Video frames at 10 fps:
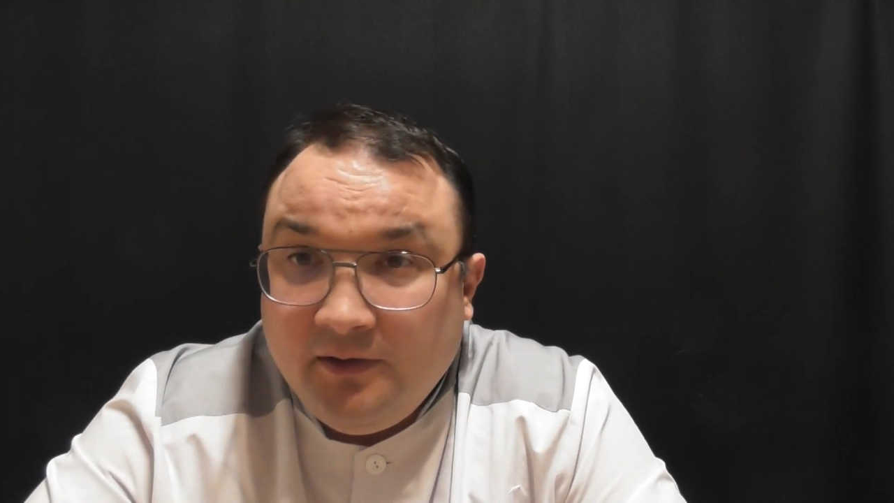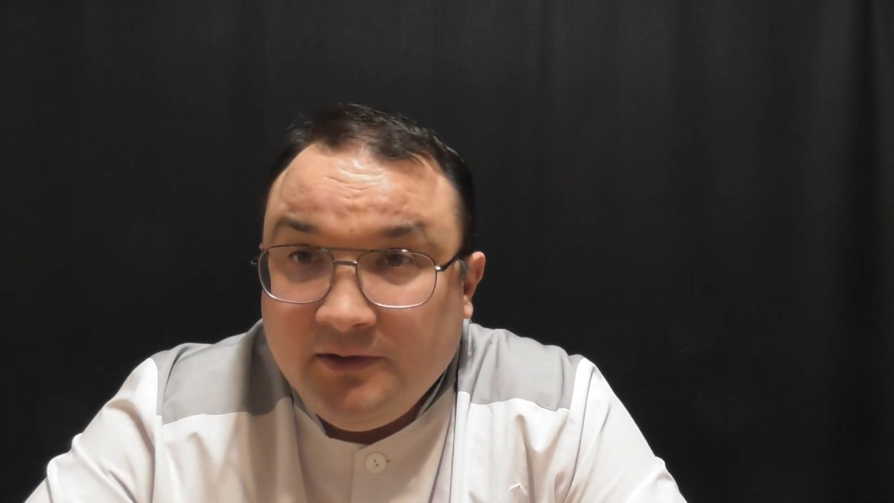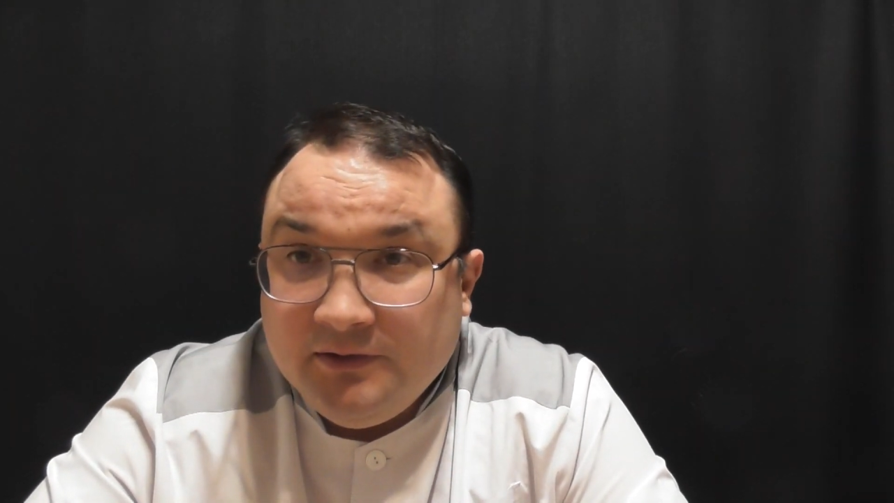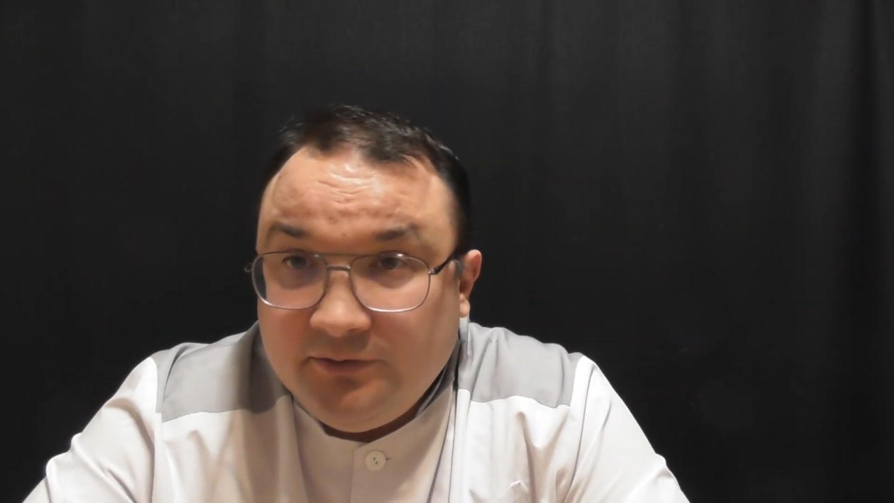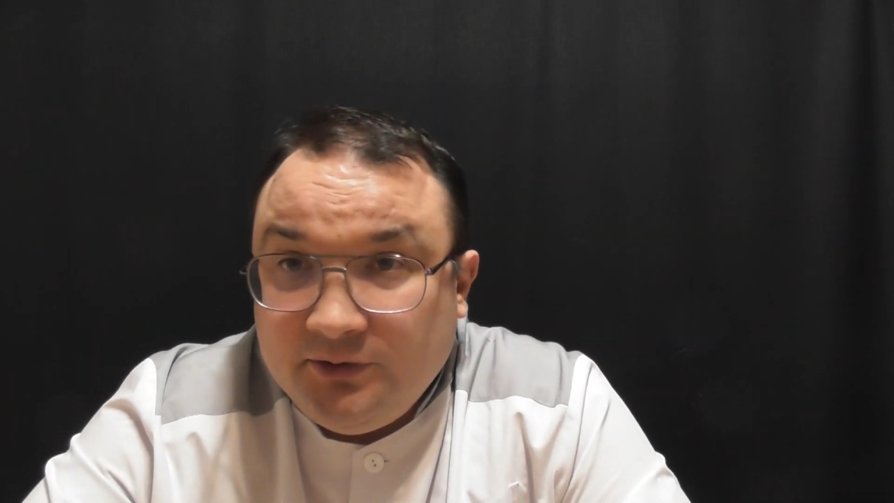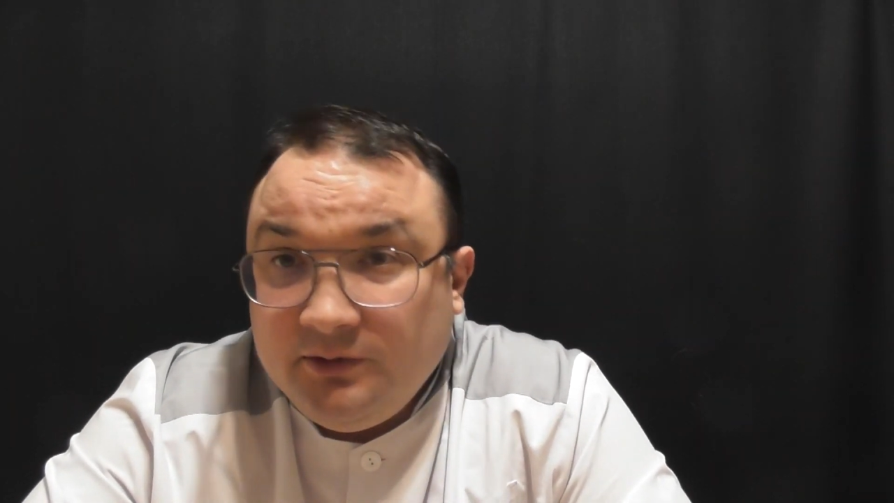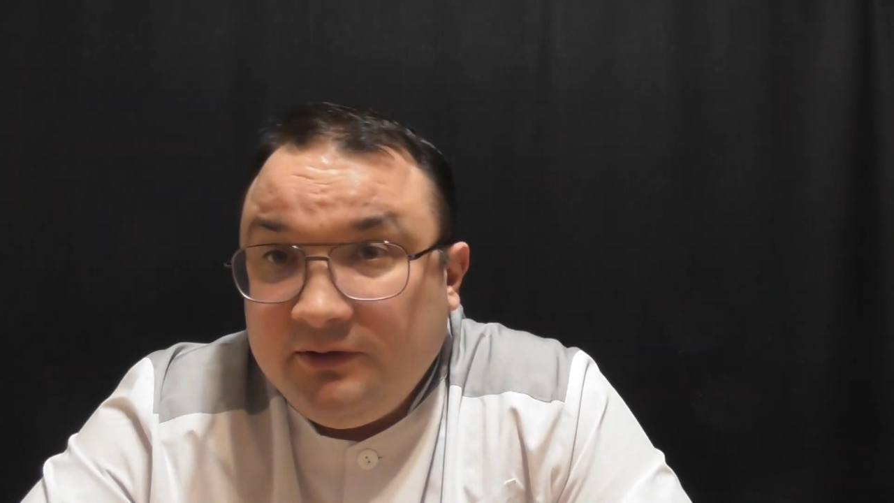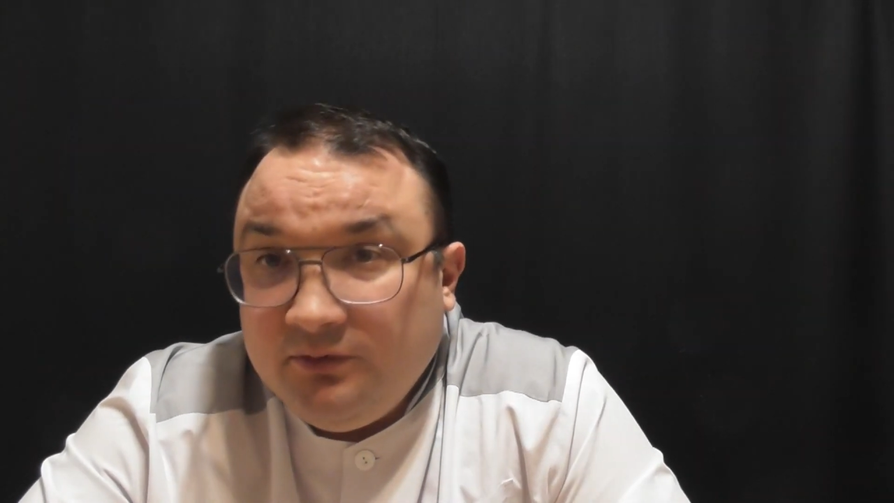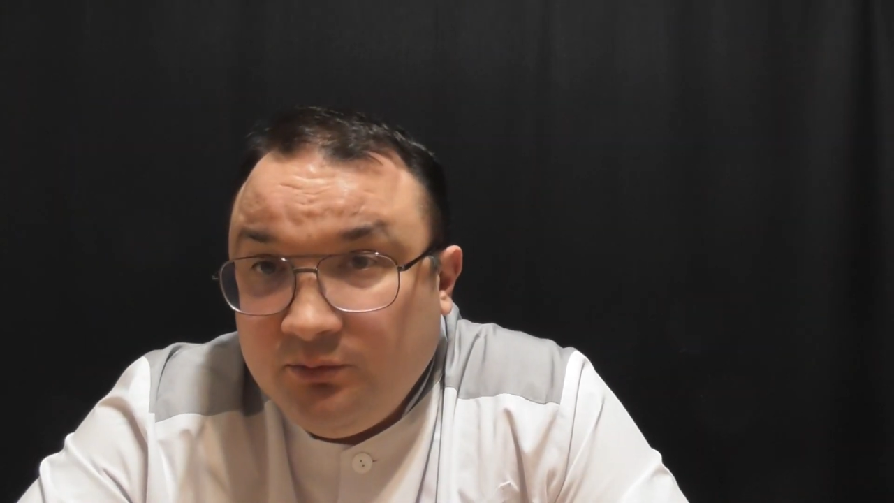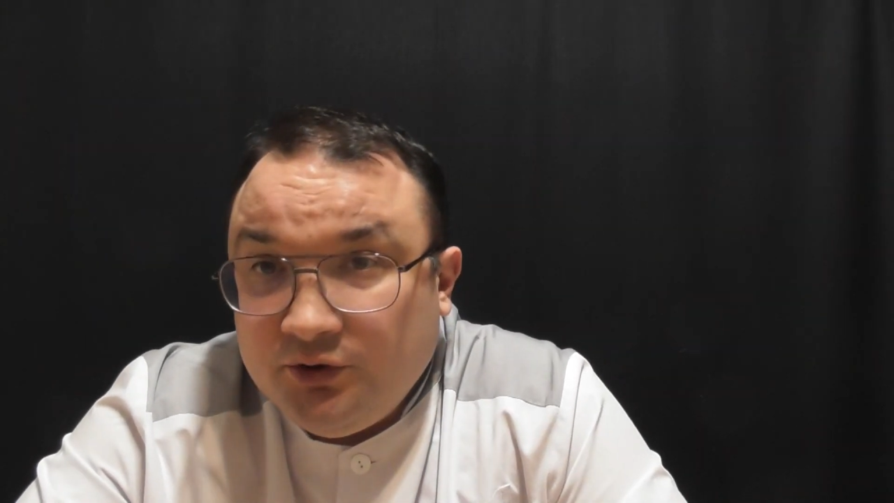These are
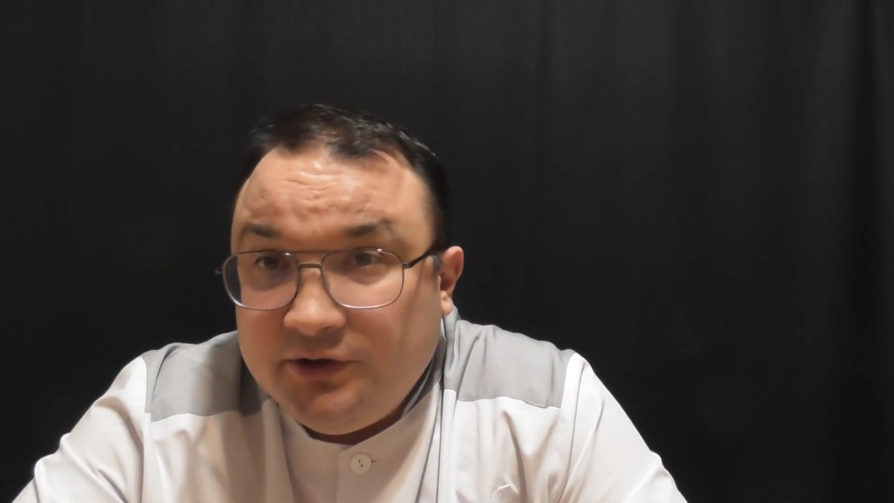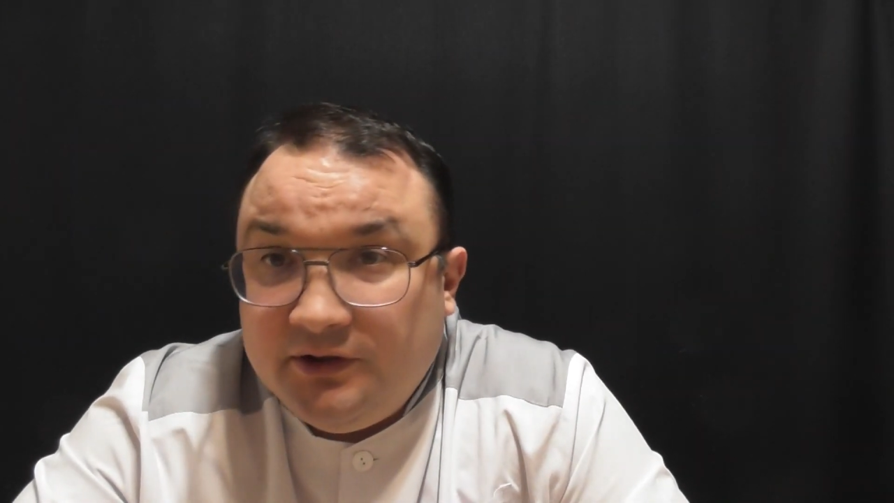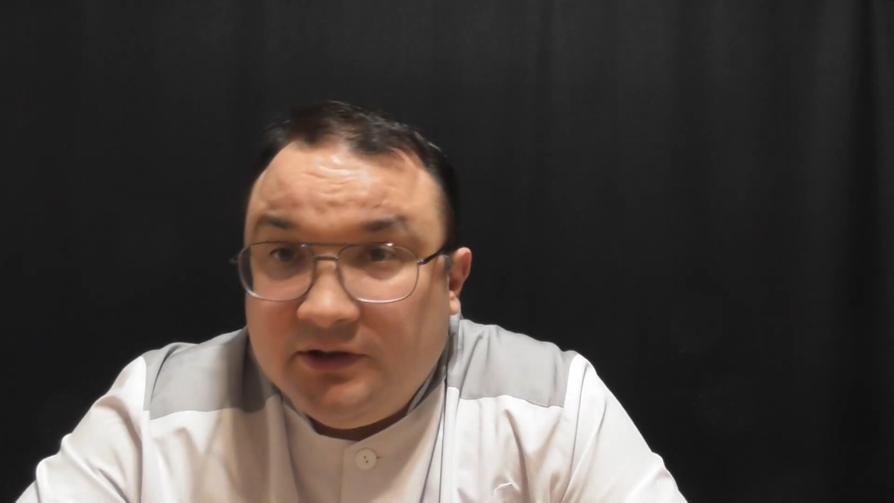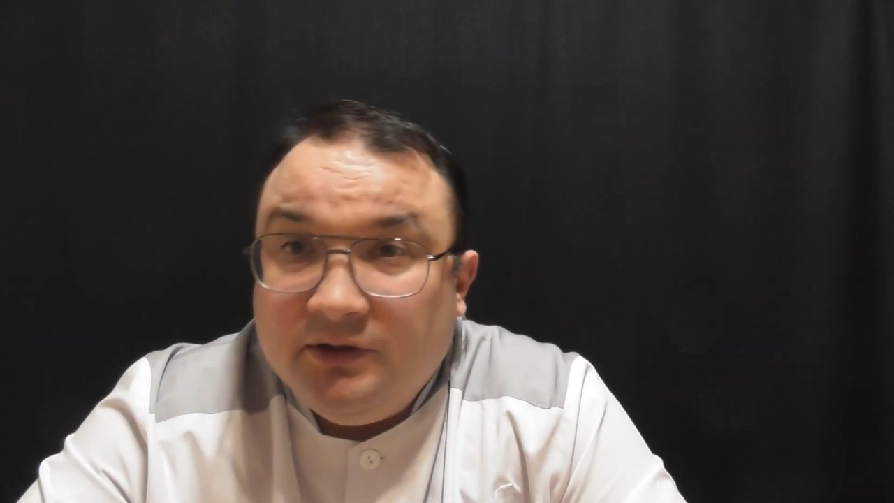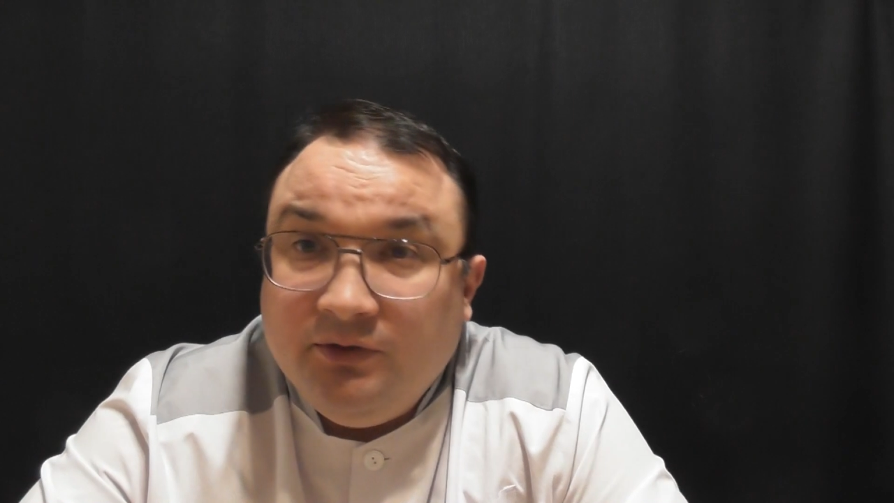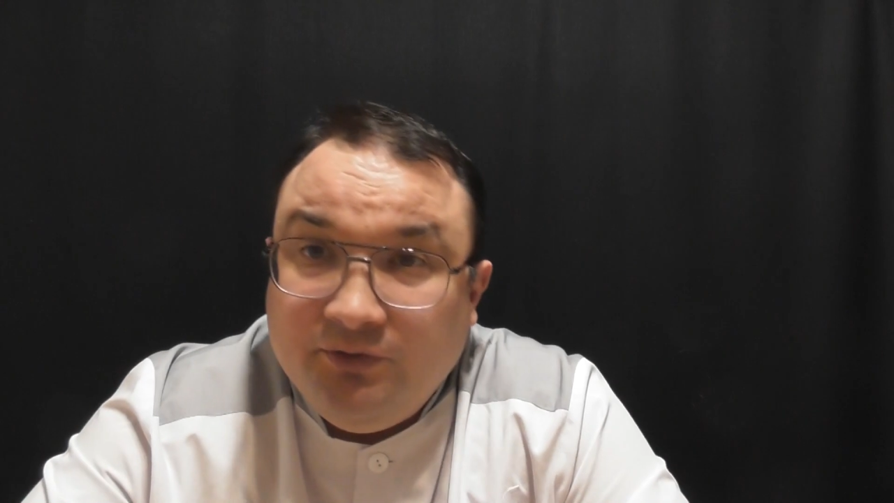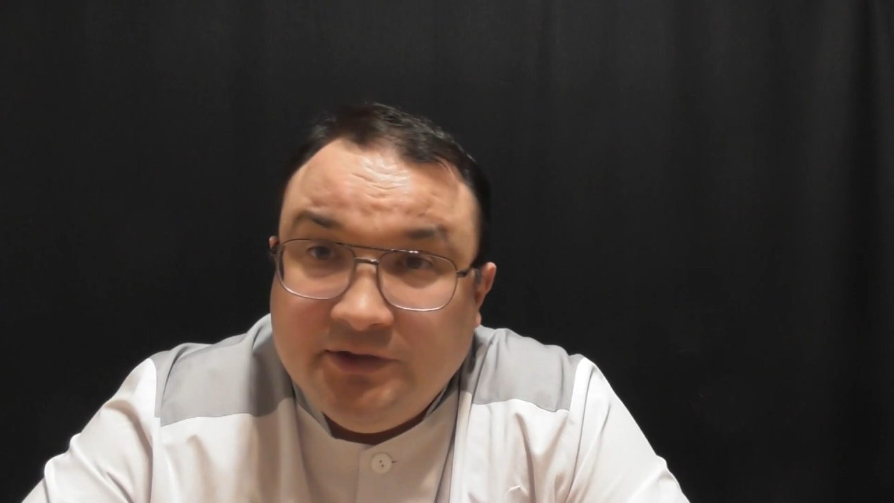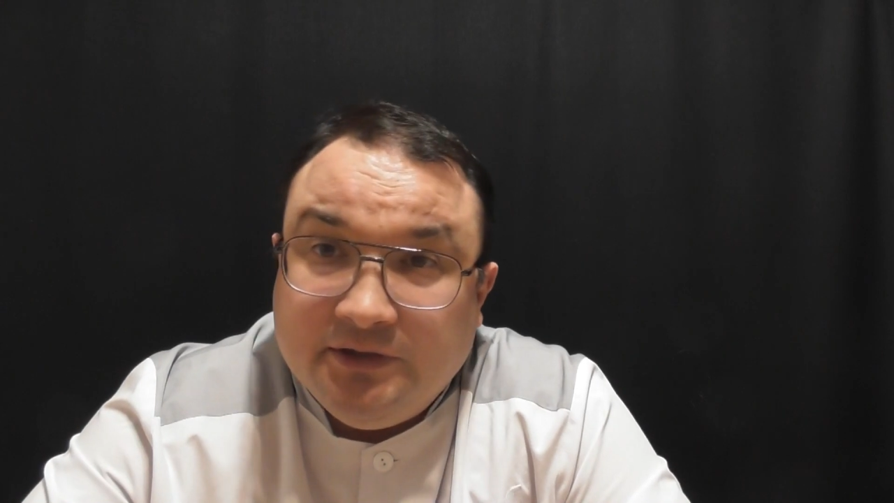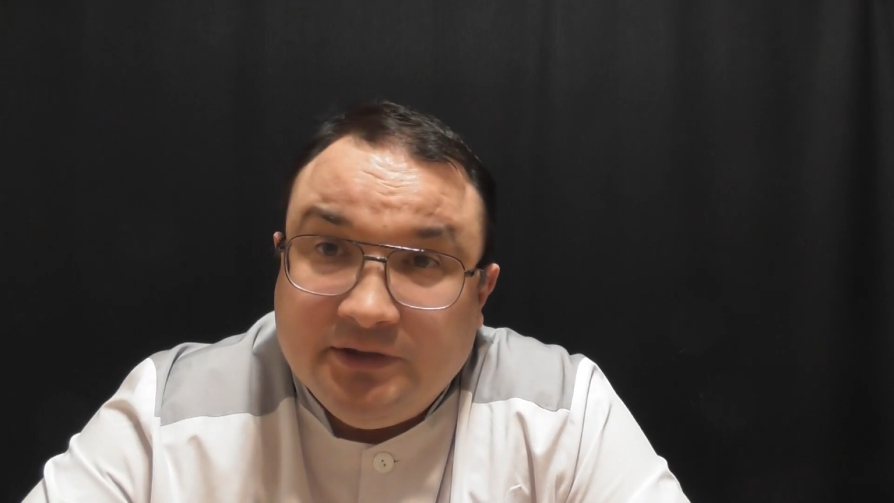reddenings of urethra